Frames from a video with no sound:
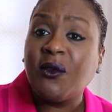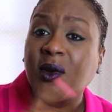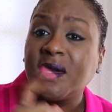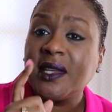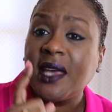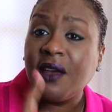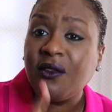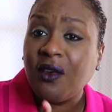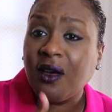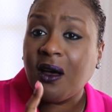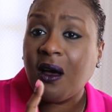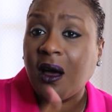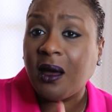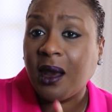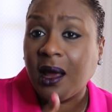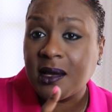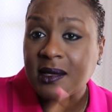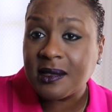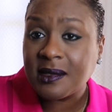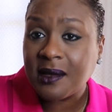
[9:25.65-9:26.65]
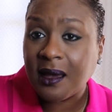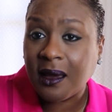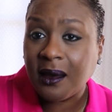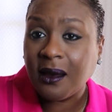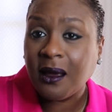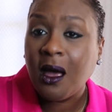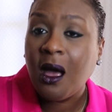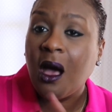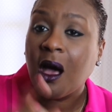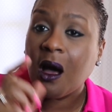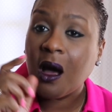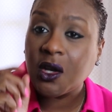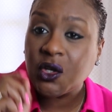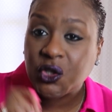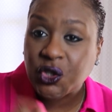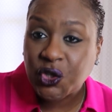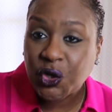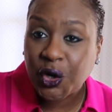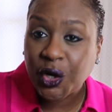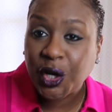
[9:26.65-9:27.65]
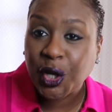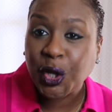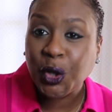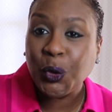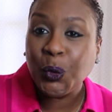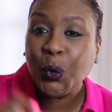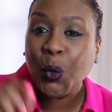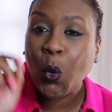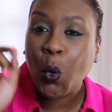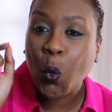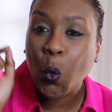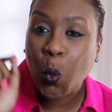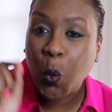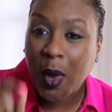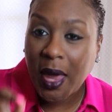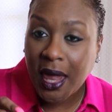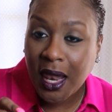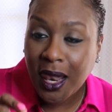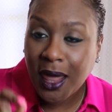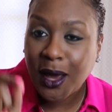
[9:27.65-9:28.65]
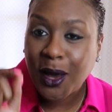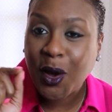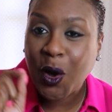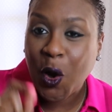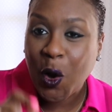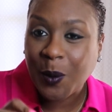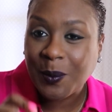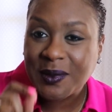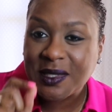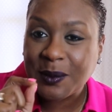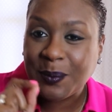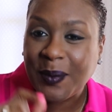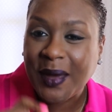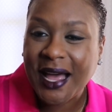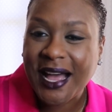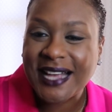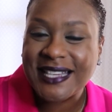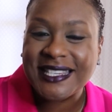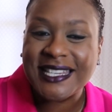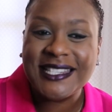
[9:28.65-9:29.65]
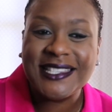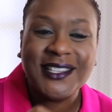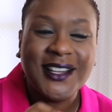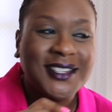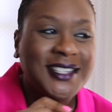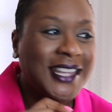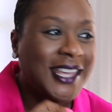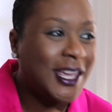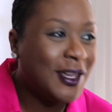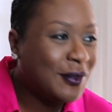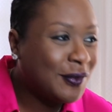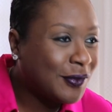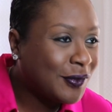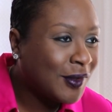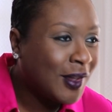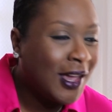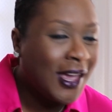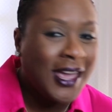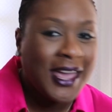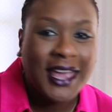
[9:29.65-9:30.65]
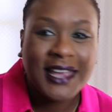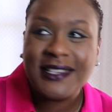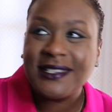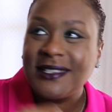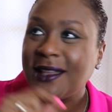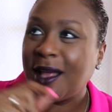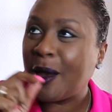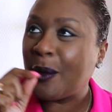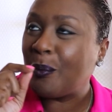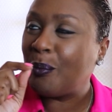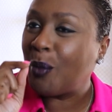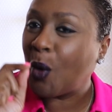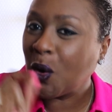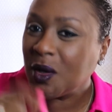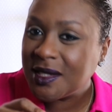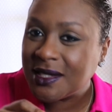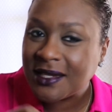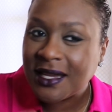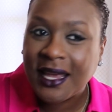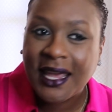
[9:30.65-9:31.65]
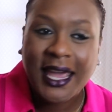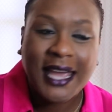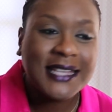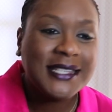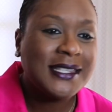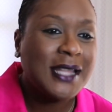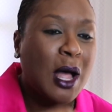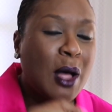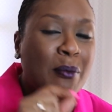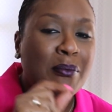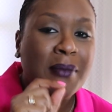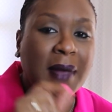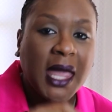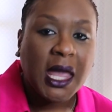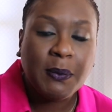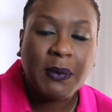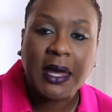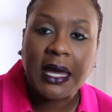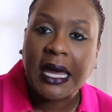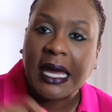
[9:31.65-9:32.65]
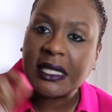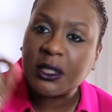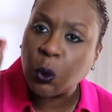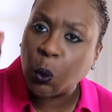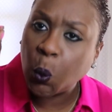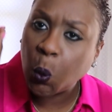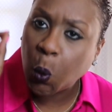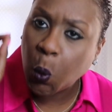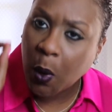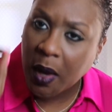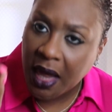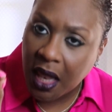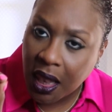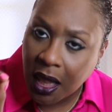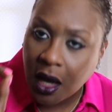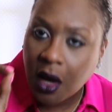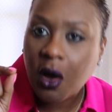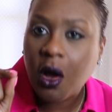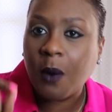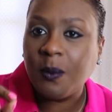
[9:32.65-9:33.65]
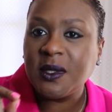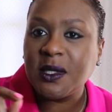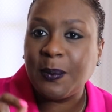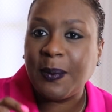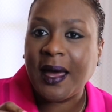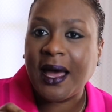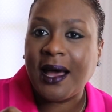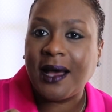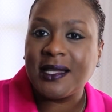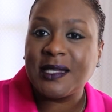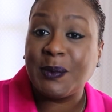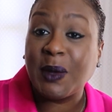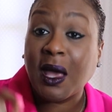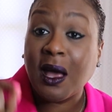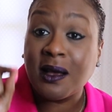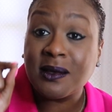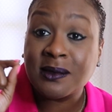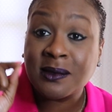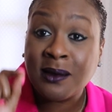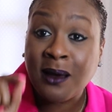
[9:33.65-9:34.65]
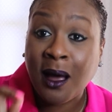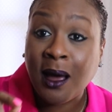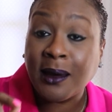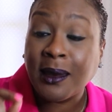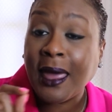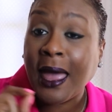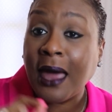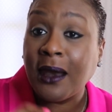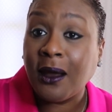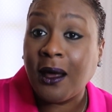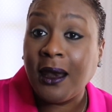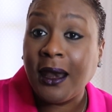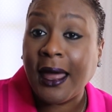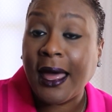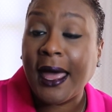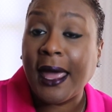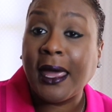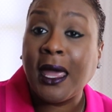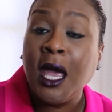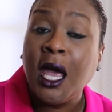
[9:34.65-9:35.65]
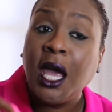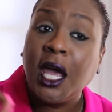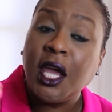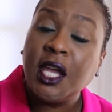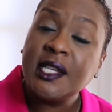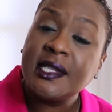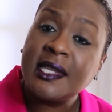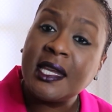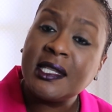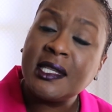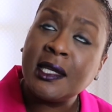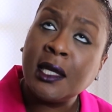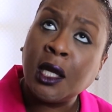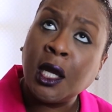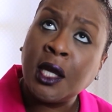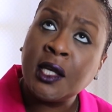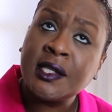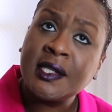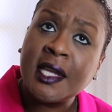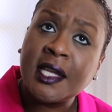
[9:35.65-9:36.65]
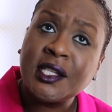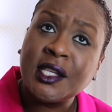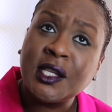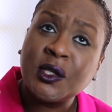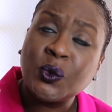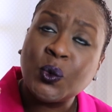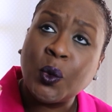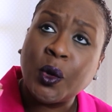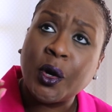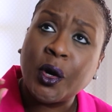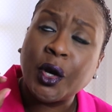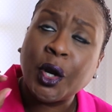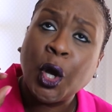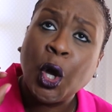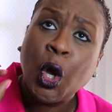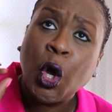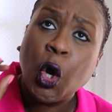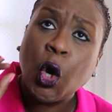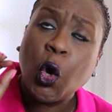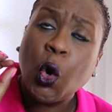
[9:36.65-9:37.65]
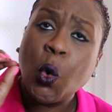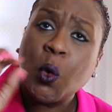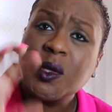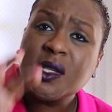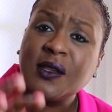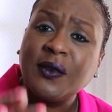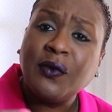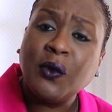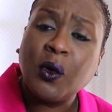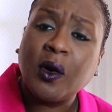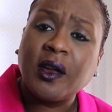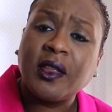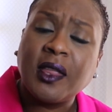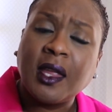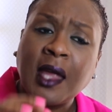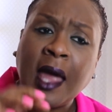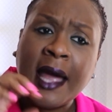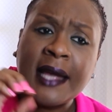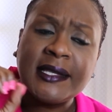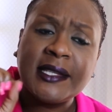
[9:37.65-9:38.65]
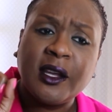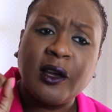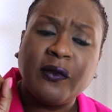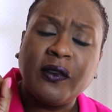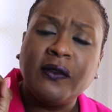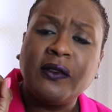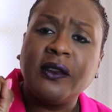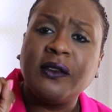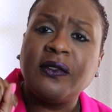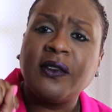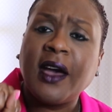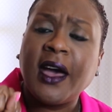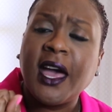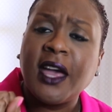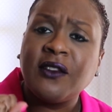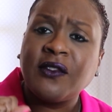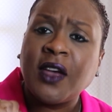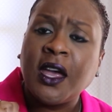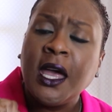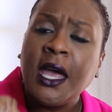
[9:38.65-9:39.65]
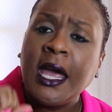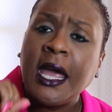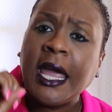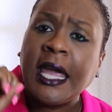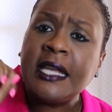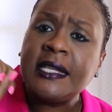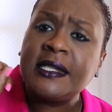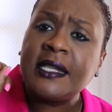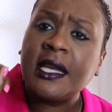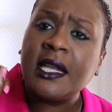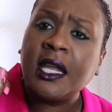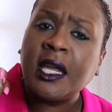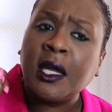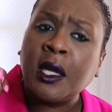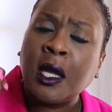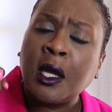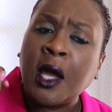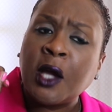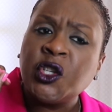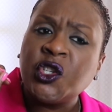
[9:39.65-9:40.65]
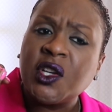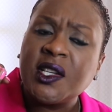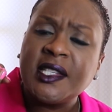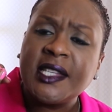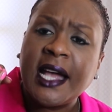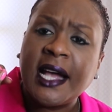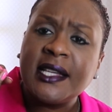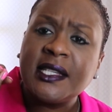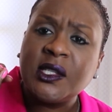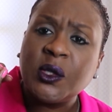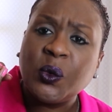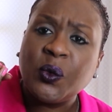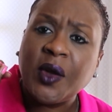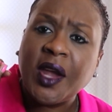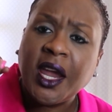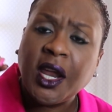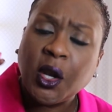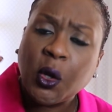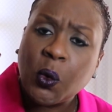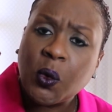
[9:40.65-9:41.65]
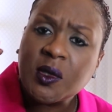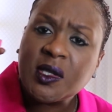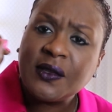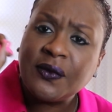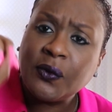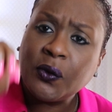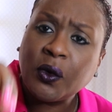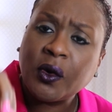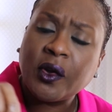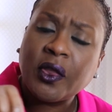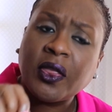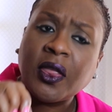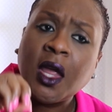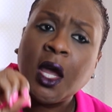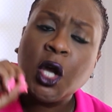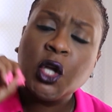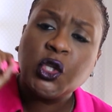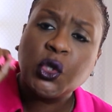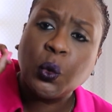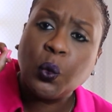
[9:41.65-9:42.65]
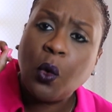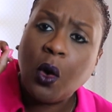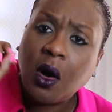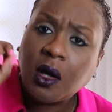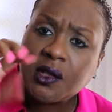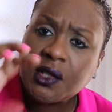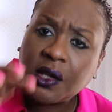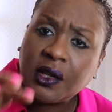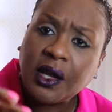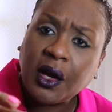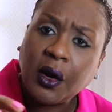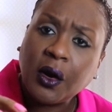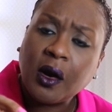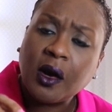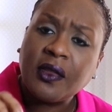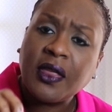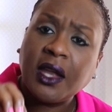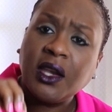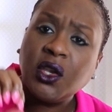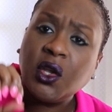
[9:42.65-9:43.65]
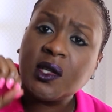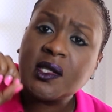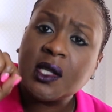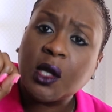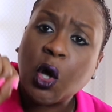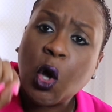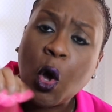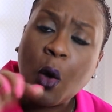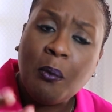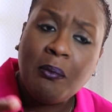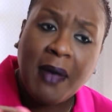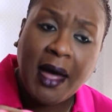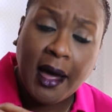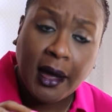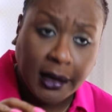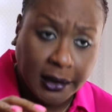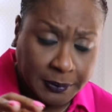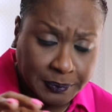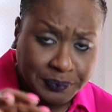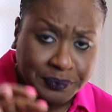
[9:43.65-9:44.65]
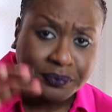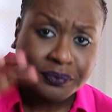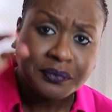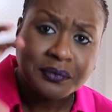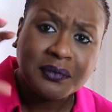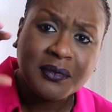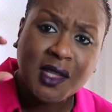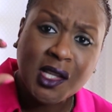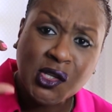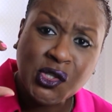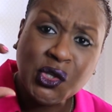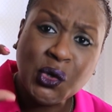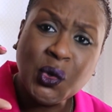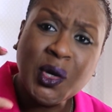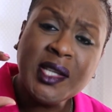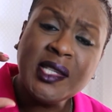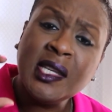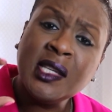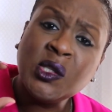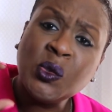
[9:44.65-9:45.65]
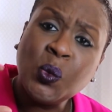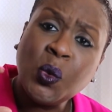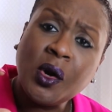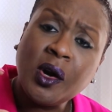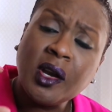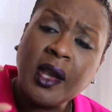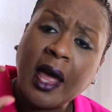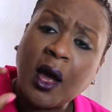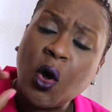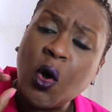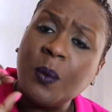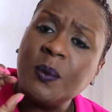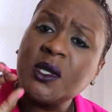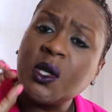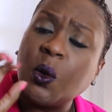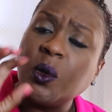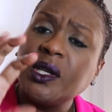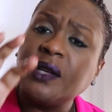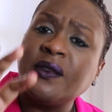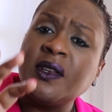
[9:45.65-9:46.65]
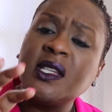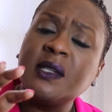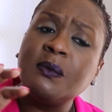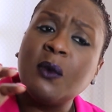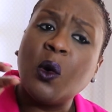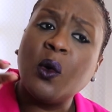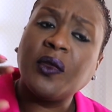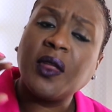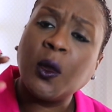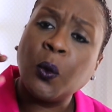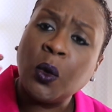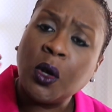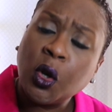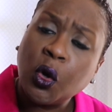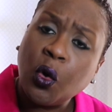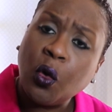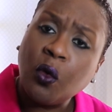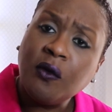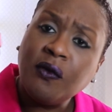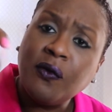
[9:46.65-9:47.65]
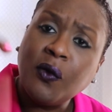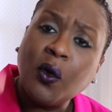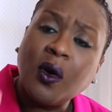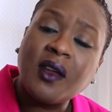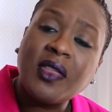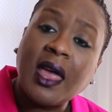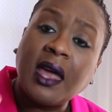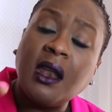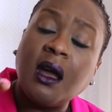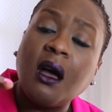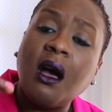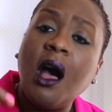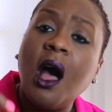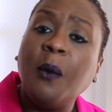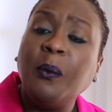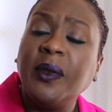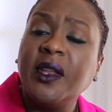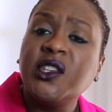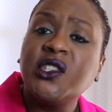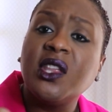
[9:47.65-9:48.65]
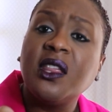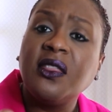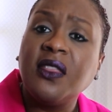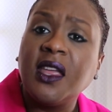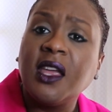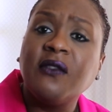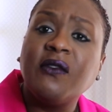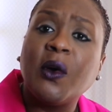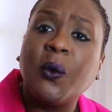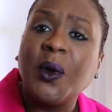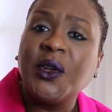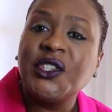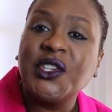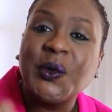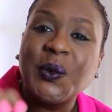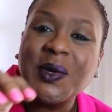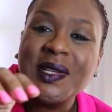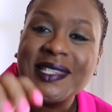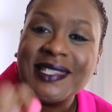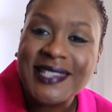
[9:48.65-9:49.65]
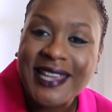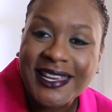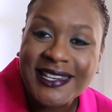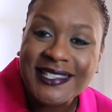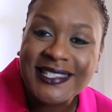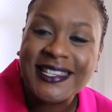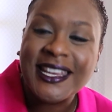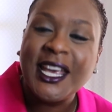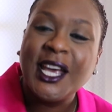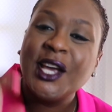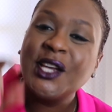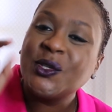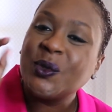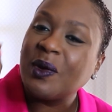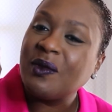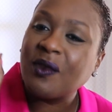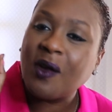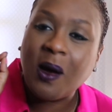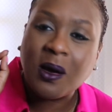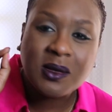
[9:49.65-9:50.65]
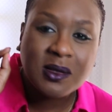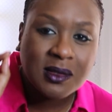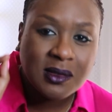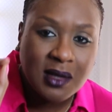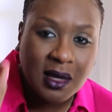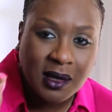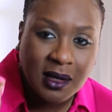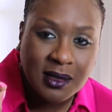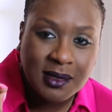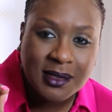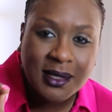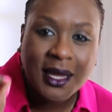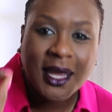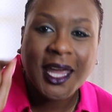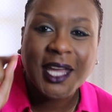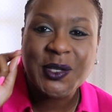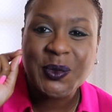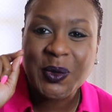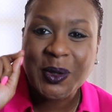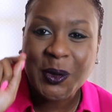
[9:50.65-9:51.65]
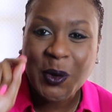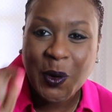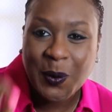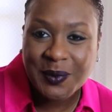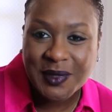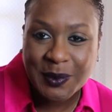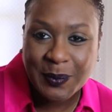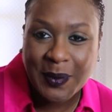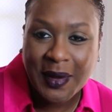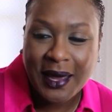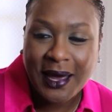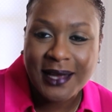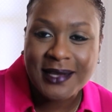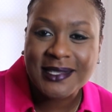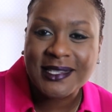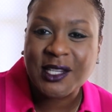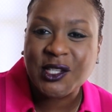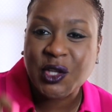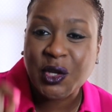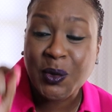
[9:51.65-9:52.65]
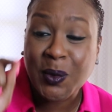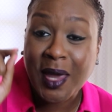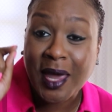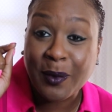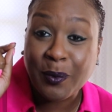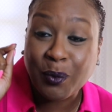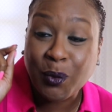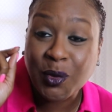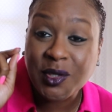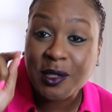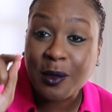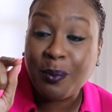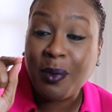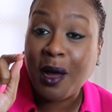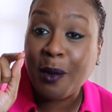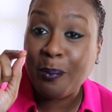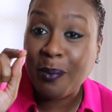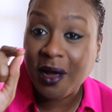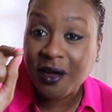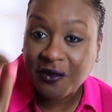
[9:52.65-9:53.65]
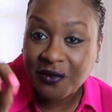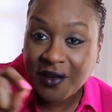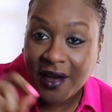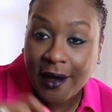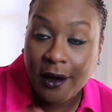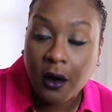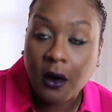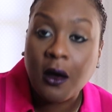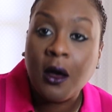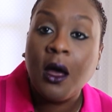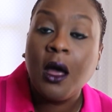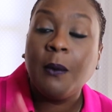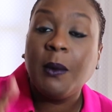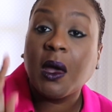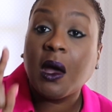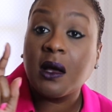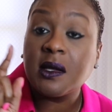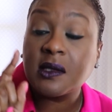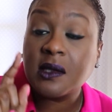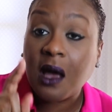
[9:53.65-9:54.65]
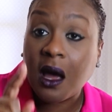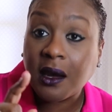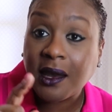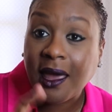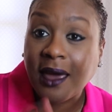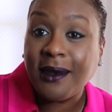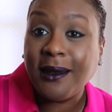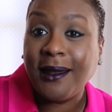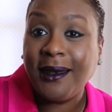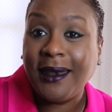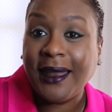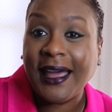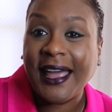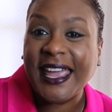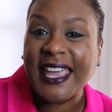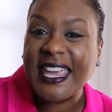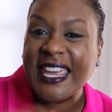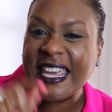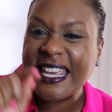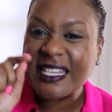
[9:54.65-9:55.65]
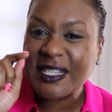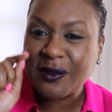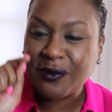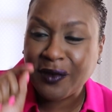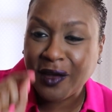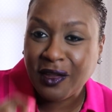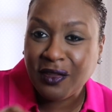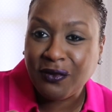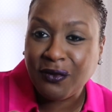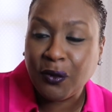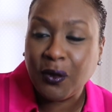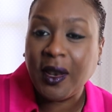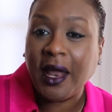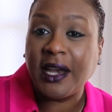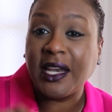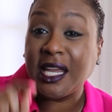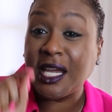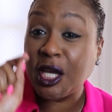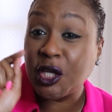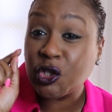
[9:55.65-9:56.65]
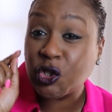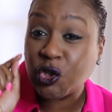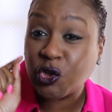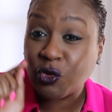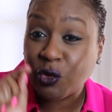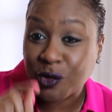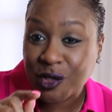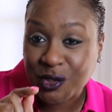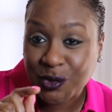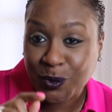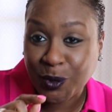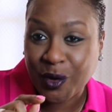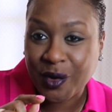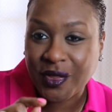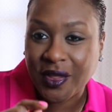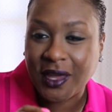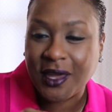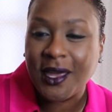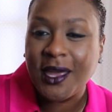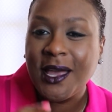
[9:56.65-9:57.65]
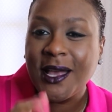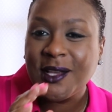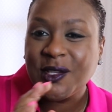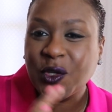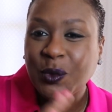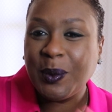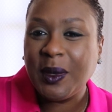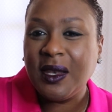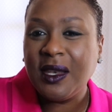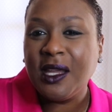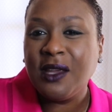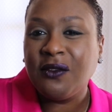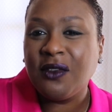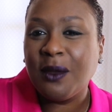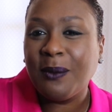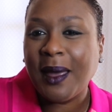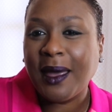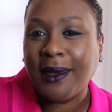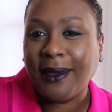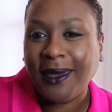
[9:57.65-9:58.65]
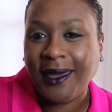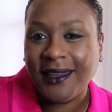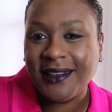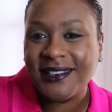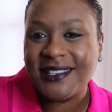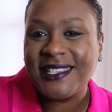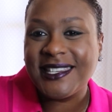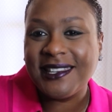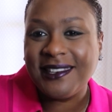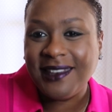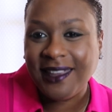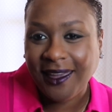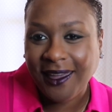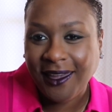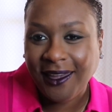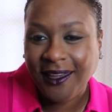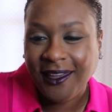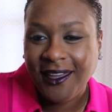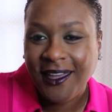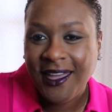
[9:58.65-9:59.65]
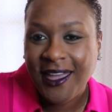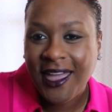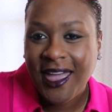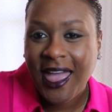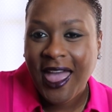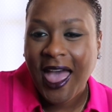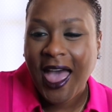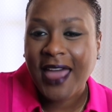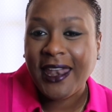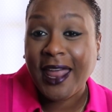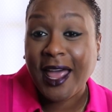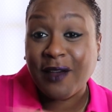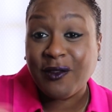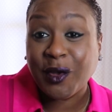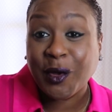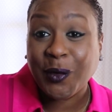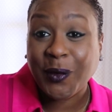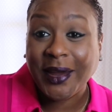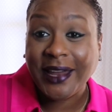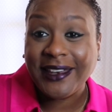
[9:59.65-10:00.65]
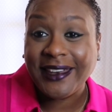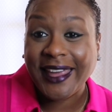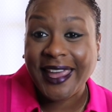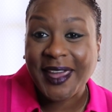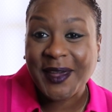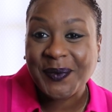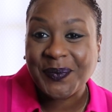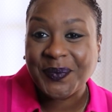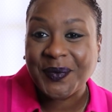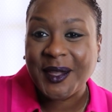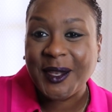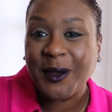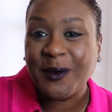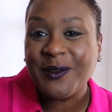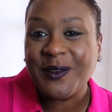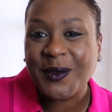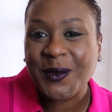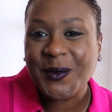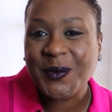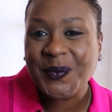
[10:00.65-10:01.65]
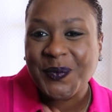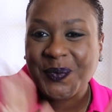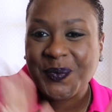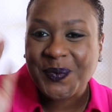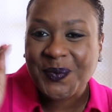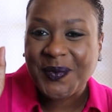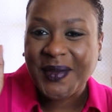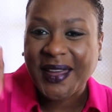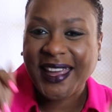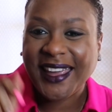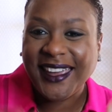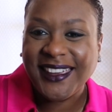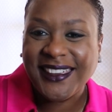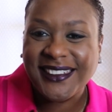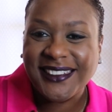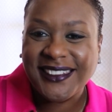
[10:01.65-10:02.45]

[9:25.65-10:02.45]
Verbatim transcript: Whatever God has said concerning you will come to pass. It's not if, it's not but, it's not maybe. It will come to pass, because God cannot lie. He says his word goes forth. Isaiah 55, he said, just as the rain goes forth to water the earth and doesn't come back, so is his word that comes out of his mouth. It will go forth and accomplish the thing for which it was sent. So if God said it, it will come to pass. So you can put your pot on fire, because God cannot lie. He is faithful and he is trustworthy. So believe him again today, and have a great day. Love you. Bye.